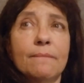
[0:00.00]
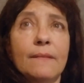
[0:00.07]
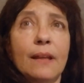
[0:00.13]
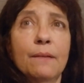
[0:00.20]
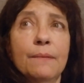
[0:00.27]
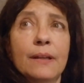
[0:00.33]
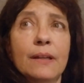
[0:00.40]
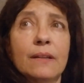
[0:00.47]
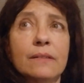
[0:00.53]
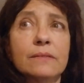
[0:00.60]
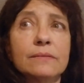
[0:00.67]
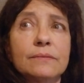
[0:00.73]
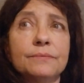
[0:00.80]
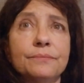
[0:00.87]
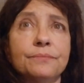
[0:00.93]
I
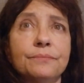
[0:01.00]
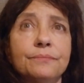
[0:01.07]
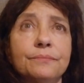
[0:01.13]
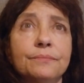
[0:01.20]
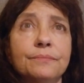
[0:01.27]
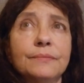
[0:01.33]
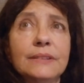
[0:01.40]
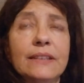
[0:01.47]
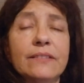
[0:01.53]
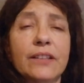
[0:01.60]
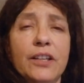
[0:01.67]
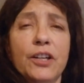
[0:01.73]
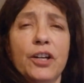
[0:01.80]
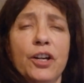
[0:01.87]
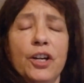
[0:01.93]
mean, is it
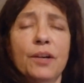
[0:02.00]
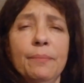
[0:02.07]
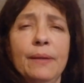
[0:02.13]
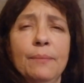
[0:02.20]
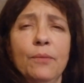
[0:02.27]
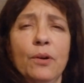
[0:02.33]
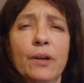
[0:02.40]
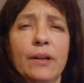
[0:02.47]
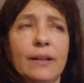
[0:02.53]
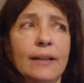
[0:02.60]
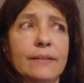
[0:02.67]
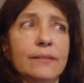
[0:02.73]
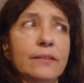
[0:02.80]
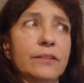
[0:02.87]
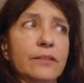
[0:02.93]
going to hurt me more to
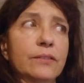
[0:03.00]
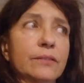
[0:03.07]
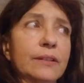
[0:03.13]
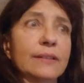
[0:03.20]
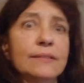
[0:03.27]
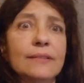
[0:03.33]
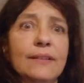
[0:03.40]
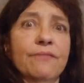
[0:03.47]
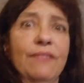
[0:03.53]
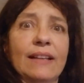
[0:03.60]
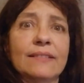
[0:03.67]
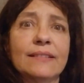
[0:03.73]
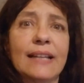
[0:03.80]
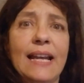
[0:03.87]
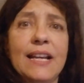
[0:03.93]
like to do this
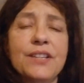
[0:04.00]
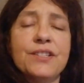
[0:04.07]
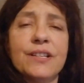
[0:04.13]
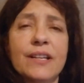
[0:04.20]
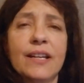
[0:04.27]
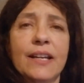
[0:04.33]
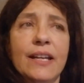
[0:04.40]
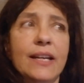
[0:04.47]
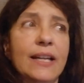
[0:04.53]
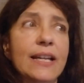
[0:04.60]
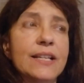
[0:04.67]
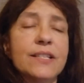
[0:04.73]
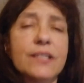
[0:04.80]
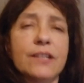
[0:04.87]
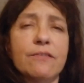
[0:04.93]
investigation and get an
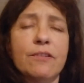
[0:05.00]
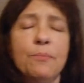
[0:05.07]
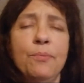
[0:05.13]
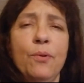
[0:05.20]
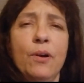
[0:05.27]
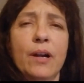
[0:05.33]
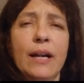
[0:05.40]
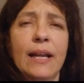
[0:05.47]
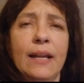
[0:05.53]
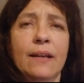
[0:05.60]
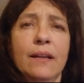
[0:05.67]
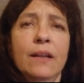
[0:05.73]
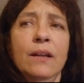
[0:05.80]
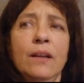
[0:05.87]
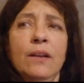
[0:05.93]
incident report and
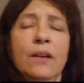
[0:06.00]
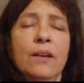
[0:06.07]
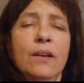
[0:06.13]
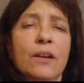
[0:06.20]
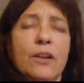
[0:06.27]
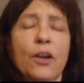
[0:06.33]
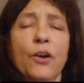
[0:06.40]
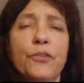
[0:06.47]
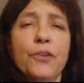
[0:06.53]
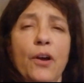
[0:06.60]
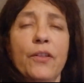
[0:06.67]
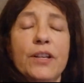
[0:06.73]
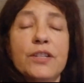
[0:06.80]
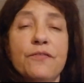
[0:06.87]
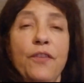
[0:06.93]
go through
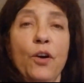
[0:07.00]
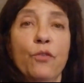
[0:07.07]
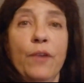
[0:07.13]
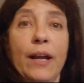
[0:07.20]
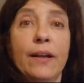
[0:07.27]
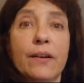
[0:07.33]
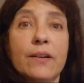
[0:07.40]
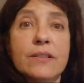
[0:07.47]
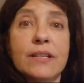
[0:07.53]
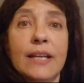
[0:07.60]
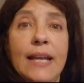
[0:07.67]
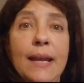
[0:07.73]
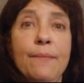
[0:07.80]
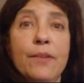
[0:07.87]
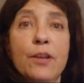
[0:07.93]
all these phone records that
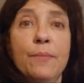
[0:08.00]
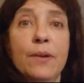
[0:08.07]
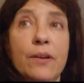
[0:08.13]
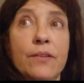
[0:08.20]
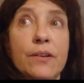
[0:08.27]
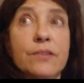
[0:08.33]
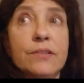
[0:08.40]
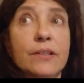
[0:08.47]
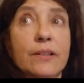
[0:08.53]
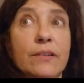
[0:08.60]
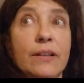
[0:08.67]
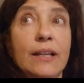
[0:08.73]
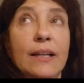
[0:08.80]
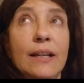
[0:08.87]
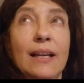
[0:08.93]
came in the mail? There's
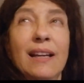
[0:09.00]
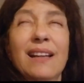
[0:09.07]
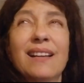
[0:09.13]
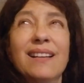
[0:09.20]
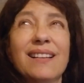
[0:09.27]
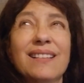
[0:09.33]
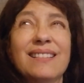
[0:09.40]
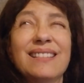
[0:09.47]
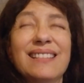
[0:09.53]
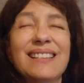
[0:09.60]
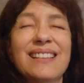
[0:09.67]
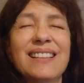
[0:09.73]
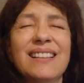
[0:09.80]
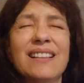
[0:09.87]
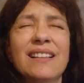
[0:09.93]
literally like, let's
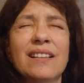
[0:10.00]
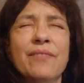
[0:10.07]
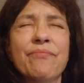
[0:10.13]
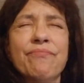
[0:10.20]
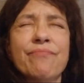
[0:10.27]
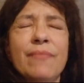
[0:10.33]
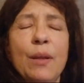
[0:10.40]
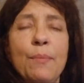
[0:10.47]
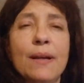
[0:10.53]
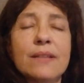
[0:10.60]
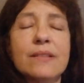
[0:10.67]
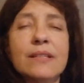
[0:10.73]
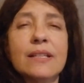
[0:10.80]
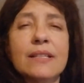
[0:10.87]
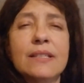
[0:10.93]
see,
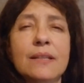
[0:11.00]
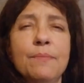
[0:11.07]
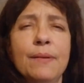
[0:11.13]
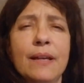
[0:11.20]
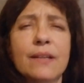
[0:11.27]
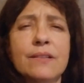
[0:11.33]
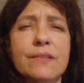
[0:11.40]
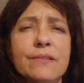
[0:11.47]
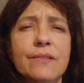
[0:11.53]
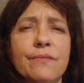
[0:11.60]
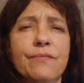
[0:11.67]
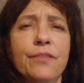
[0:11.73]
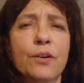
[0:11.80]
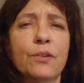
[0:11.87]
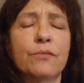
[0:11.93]
about 60 pages
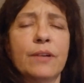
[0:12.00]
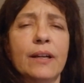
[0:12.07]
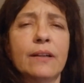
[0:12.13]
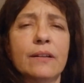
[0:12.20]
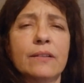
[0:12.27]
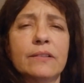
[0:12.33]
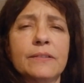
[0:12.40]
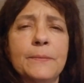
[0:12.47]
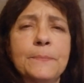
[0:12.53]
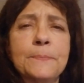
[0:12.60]
of phone records.